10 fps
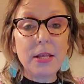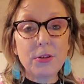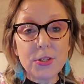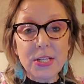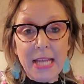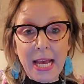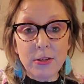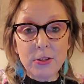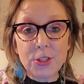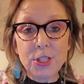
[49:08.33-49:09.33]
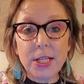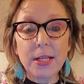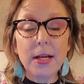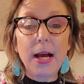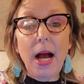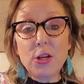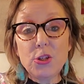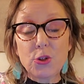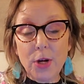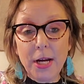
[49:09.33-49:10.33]
There's an energy, a
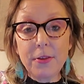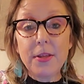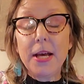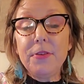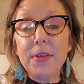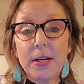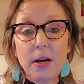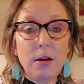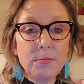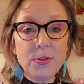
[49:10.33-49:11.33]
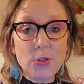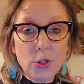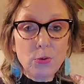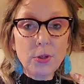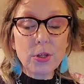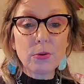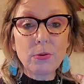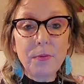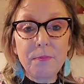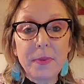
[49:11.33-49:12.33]
strength that comes to you.